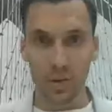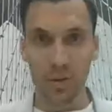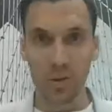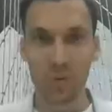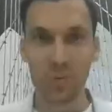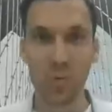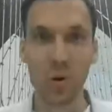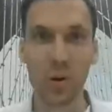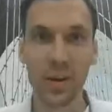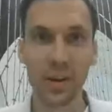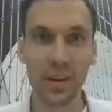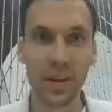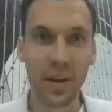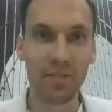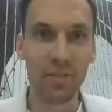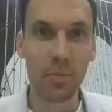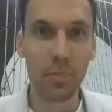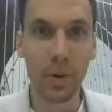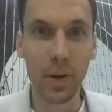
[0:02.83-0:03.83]
Good morning,
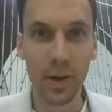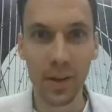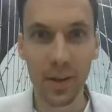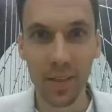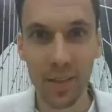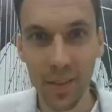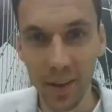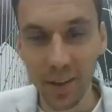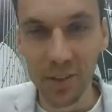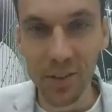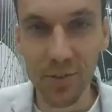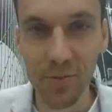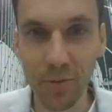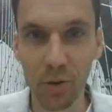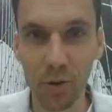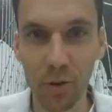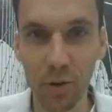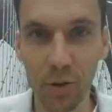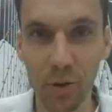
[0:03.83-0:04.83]
everybody. Thanks
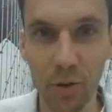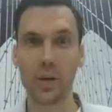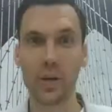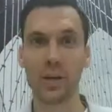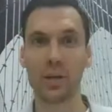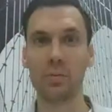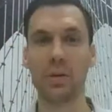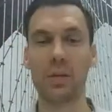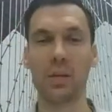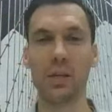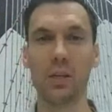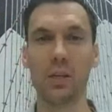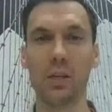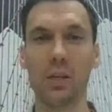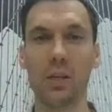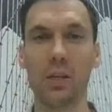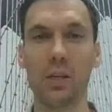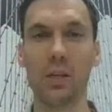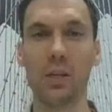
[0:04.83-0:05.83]
for joining me
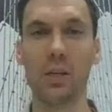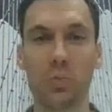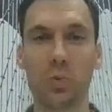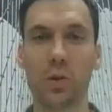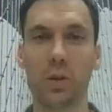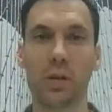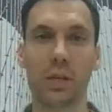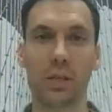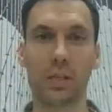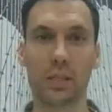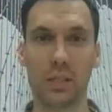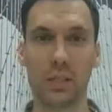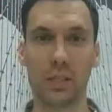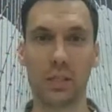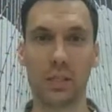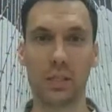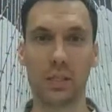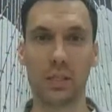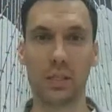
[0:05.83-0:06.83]
on this morning's
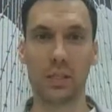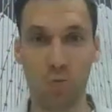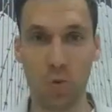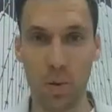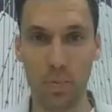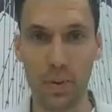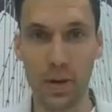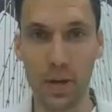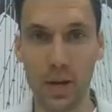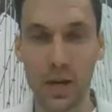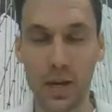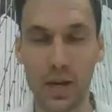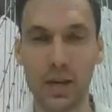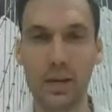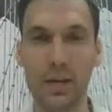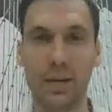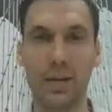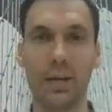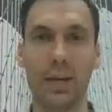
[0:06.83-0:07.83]
live
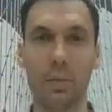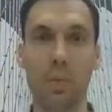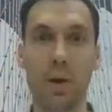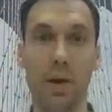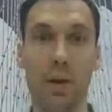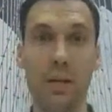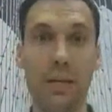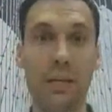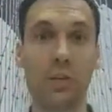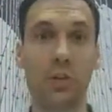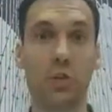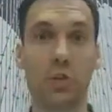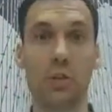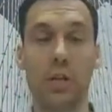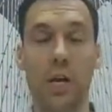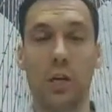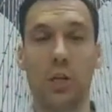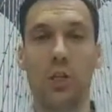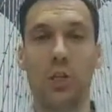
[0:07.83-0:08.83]
webinar about an
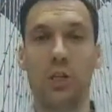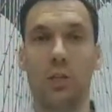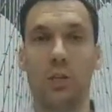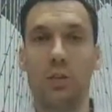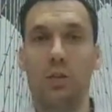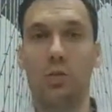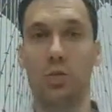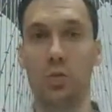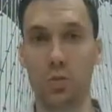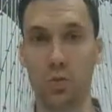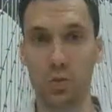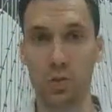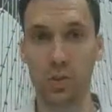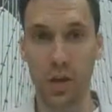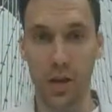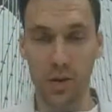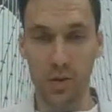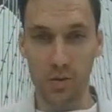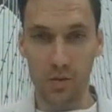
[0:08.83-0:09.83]
introduction to
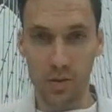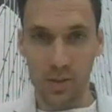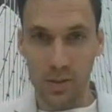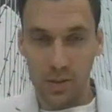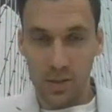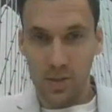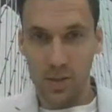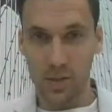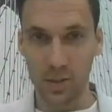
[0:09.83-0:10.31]
sales.